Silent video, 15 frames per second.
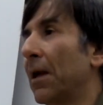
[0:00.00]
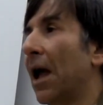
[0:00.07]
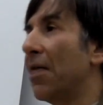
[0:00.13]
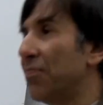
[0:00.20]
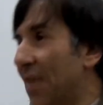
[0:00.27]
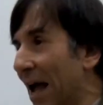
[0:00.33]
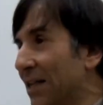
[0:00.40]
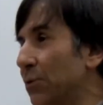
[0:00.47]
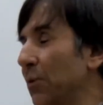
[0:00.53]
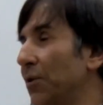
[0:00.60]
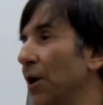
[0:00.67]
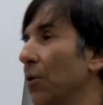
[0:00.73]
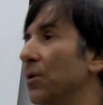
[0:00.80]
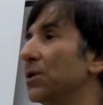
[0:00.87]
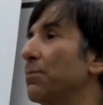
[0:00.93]
And that's what
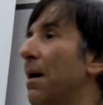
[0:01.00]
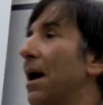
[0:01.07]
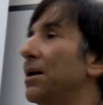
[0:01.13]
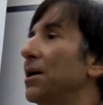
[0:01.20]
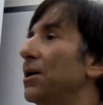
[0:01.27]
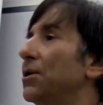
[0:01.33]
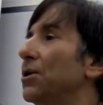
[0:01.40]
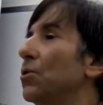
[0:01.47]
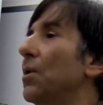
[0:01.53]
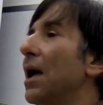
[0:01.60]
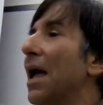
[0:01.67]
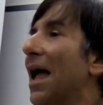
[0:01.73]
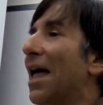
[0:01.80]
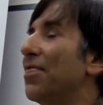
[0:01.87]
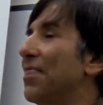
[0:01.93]
they're responding to.
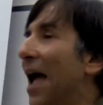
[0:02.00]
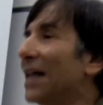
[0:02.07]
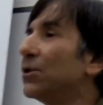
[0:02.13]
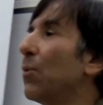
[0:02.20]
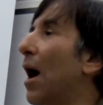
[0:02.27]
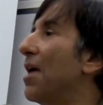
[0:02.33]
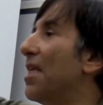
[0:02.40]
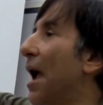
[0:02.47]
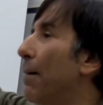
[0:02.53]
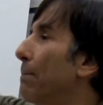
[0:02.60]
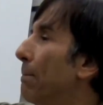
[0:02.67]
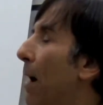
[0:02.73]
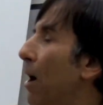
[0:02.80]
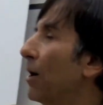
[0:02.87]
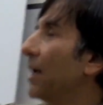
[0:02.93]
And that's why that
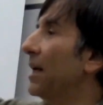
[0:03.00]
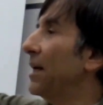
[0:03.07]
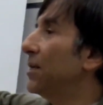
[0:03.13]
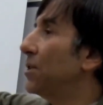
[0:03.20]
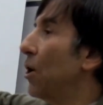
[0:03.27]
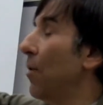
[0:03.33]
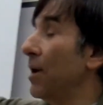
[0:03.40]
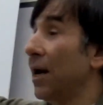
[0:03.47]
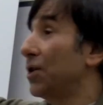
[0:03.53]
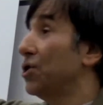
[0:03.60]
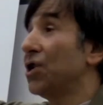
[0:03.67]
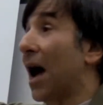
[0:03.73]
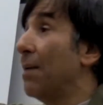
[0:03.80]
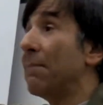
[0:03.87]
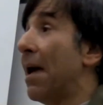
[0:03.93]
market is going nuts.
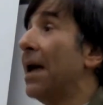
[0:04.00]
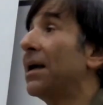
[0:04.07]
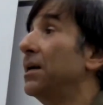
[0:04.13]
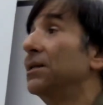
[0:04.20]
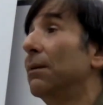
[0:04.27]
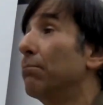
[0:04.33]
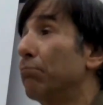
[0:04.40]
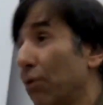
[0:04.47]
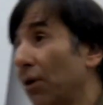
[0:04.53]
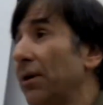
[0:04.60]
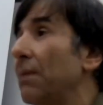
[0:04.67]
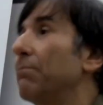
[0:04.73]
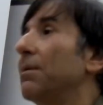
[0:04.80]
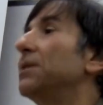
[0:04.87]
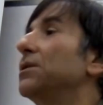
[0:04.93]
John Mackey's a
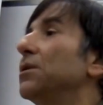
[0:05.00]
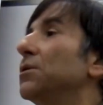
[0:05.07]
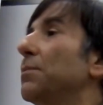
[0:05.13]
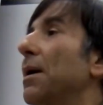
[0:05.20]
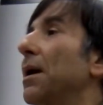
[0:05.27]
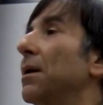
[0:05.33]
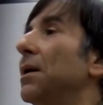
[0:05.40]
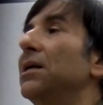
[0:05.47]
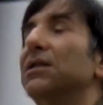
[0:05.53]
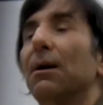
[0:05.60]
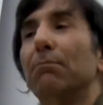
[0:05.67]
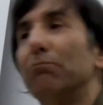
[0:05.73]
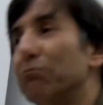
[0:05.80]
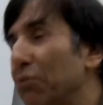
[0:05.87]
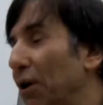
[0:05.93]
brilliant businessman. He's a
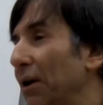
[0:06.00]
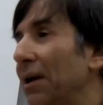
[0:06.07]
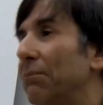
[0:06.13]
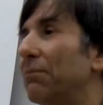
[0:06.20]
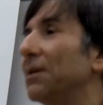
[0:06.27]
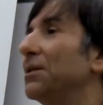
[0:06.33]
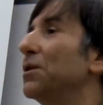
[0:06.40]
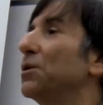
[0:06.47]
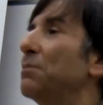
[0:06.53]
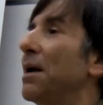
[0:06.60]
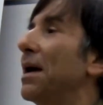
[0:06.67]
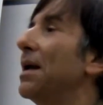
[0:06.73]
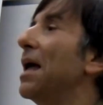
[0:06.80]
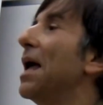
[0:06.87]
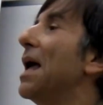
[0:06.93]
brilliant
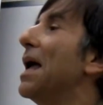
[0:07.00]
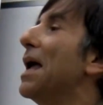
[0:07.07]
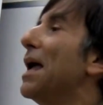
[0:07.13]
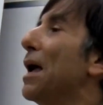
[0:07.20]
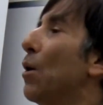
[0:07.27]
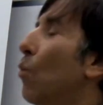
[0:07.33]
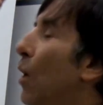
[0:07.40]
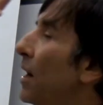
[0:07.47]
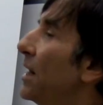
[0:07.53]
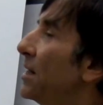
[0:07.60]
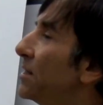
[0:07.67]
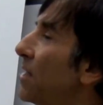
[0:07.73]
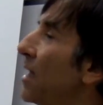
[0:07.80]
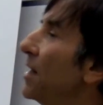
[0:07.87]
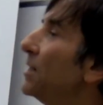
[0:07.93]
businessman. What
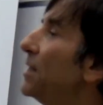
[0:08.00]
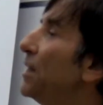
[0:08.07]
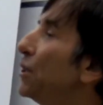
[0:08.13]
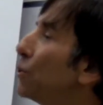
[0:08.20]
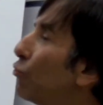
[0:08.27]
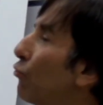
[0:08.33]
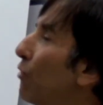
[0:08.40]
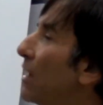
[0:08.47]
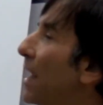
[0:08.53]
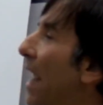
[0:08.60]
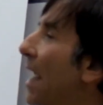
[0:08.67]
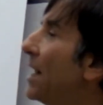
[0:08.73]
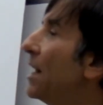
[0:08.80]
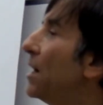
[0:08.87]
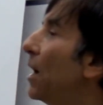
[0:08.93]
he's done is he's
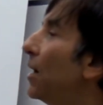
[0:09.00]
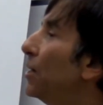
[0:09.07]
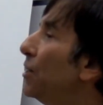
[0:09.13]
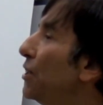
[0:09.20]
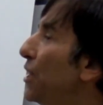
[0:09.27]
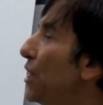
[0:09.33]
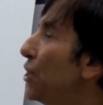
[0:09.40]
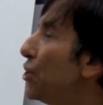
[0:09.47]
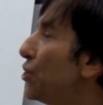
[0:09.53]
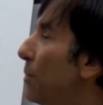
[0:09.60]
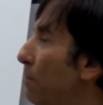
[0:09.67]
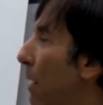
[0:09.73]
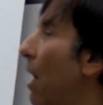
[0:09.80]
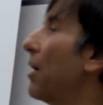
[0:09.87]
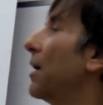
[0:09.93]
created a niche
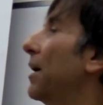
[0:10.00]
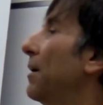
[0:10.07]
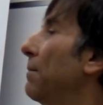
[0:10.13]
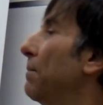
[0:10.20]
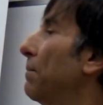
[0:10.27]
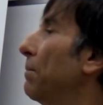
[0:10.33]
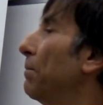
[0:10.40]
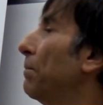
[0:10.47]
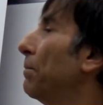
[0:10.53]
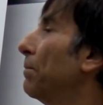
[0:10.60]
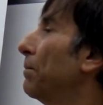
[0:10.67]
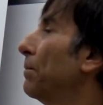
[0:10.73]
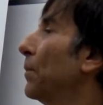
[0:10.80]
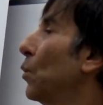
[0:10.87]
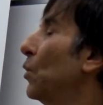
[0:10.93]
market,
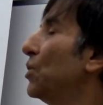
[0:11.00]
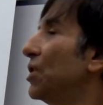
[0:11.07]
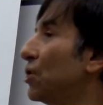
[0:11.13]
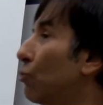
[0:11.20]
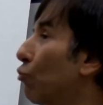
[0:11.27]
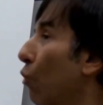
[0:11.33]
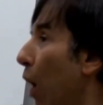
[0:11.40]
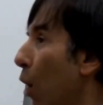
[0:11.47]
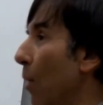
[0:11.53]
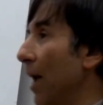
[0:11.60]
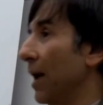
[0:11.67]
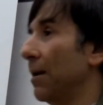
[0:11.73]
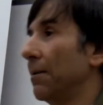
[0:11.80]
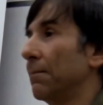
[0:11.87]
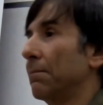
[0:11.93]
which is growing.